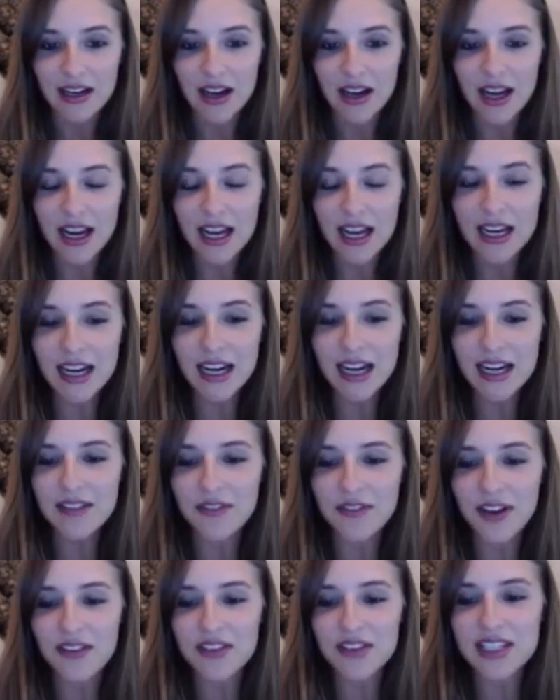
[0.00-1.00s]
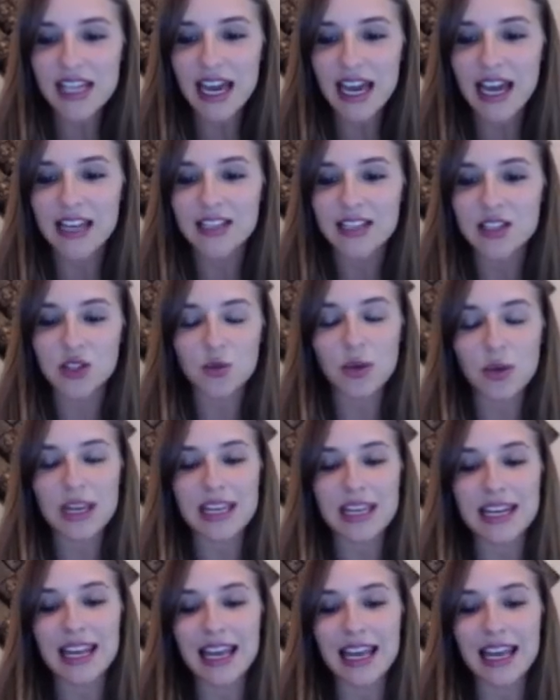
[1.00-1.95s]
I got 95 attack. Sweet.